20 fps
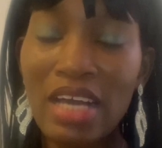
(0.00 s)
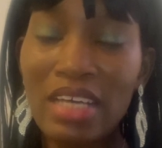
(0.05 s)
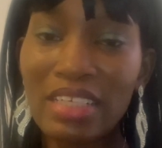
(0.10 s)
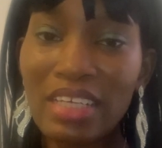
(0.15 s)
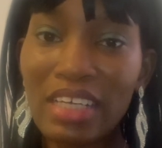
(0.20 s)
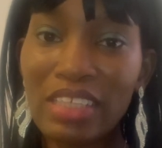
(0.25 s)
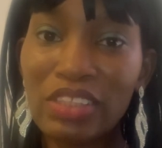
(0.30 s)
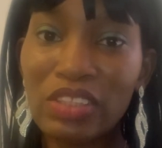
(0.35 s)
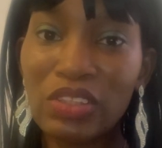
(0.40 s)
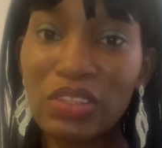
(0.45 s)

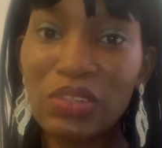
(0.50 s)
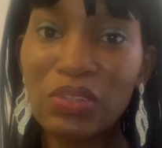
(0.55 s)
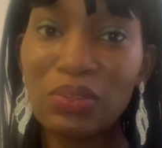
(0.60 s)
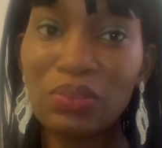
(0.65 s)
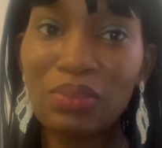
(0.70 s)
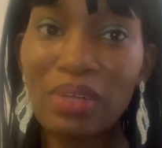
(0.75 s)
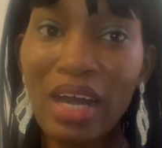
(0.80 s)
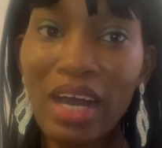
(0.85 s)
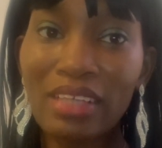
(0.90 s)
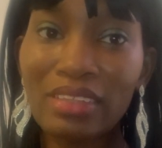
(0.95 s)
like
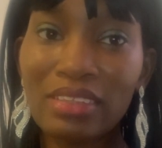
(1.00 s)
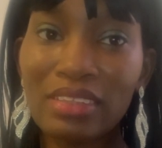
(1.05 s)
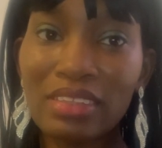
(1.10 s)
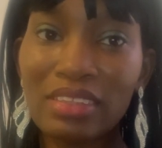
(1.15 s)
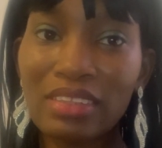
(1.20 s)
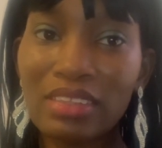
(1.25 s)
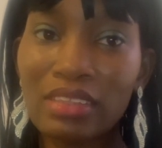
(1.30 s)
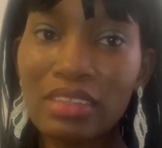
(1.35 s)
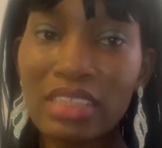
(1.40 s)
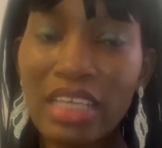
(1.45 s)
you hardly
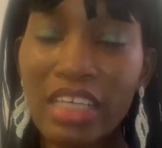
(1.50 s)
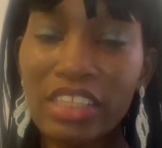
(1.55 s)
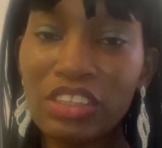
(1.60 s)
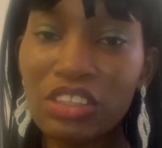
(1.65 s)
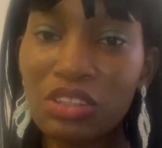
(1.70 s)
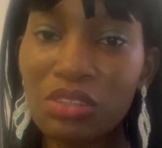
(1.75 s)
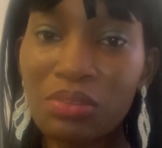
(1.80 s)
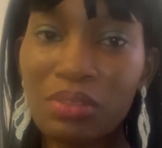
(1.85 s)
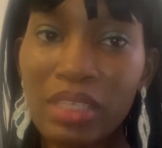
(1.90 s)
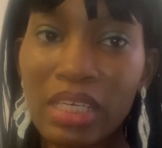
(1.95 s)
see
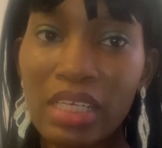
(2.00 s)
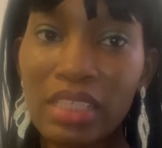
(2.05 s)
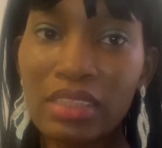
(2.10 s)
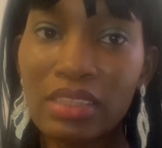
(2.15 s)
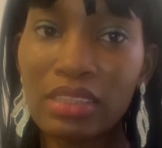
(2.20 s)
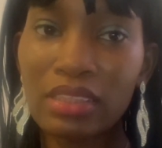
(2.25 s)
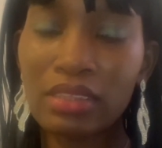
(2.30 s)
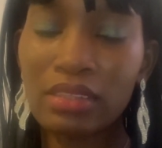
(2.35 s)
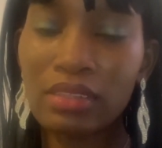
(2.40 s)
Nigerians